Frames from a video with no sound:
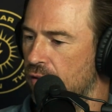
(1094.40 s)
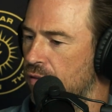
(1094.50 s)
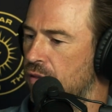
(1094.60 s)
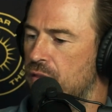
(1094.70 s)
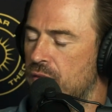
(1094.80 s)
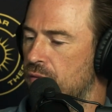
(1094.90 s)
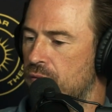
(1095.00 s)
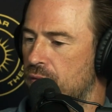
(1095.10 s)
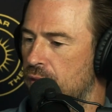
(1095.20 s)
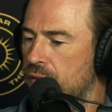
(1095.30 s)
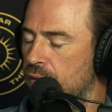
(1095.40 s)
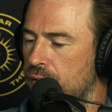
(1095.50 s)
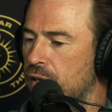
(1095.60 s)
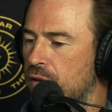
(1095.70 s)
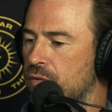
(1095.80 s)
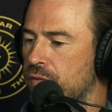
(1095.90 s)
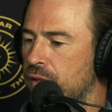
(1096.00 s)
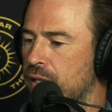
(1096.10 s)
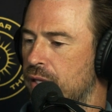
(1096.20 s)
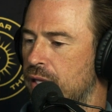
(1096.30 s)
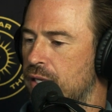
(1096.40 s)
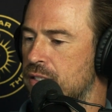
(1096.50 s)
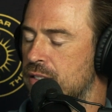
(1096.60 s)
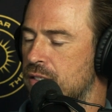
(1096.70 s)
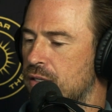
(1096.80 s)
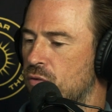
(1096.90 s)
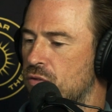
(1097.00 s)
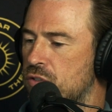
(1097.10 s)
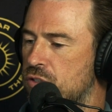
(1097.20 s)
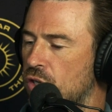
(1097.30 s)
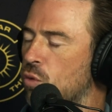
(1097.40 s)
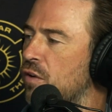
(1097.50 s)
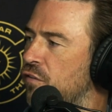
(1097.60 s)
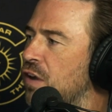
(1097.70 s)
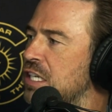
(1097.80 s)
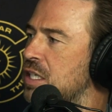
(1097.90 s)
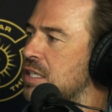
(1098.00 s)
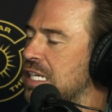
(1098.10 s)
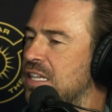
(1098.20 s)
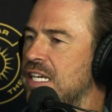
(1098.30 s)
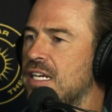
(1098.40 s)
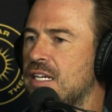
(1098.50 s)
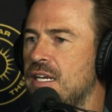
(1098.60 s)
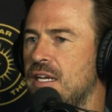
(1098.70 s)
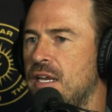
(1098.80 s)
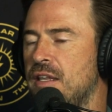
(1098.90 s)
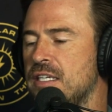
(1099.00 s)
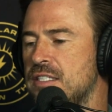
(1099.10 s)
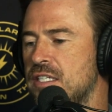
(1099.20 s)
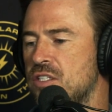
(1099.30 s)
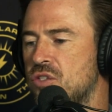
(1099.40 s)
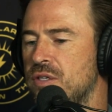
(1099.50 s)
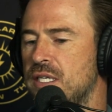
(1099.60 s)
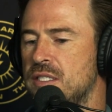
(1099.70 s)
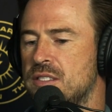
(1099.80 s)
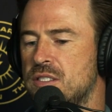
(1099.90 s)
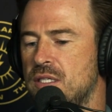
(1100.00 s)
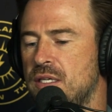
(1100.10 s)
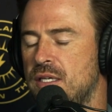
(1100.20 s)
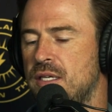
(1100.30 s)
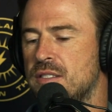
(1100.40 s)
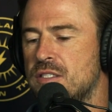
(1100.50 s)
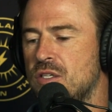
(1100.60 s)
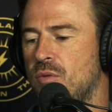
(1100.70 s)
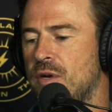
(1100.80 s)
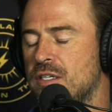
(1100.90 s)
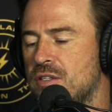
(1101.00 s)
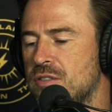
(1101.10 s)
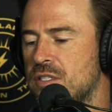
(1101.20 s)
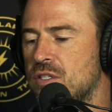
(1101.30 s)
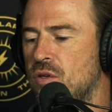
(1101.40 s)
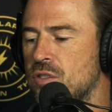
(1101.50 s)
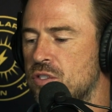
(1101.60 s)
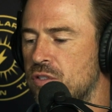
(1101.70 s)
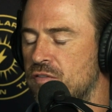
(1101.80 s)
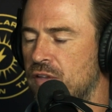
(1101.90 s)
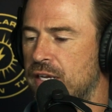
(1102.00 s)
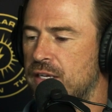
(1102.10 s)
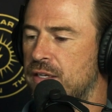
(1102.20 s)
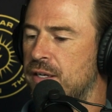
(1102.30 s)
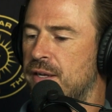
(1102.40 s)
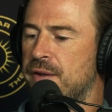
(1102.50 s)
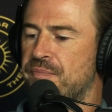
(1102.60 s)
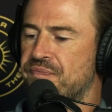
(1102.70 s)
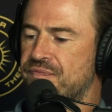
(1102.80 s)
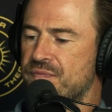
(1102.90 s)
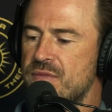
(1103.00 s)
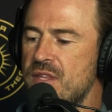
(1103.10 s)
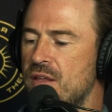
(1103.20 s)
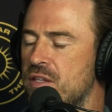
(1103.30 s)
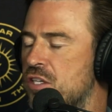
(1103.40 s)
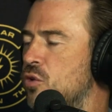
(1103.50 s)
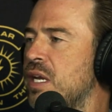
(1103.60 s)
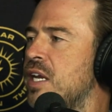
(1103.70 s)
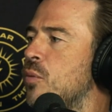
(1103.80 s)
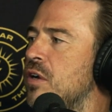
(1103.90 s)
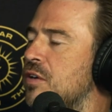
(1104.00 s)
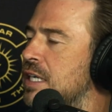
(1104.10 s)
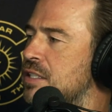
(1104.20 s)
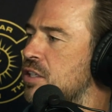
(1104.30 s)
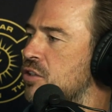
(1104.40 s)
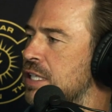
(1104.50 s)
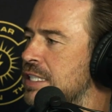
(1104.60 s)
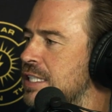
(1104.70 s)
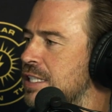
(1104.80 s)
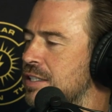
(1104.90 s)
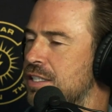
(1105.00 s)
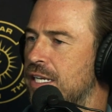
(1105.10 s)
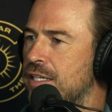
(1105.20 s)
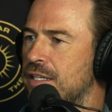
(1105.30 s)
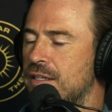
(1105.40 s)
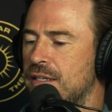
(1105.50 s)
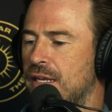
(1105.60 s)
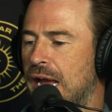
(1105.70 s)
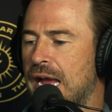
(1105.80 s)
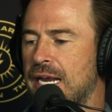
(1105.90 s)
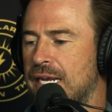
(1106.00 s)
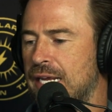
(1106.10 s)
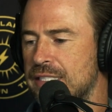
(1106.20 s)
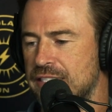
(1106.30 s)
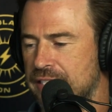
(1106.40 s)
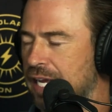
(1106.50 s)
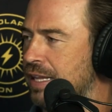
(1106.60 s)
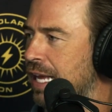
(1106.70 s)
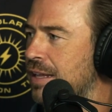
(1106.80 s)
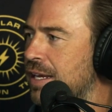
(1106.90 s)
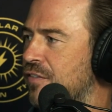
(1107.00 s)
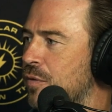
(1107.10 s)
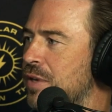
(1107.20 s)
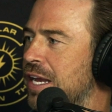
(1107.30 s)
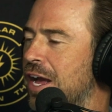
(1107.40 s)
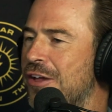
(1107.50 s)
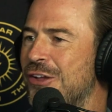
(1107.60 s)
it is so refreshing, because I think in this industry it's so much, there's this culture of like the squeaky wheel gets the grease, and I can't stand that. Like for me,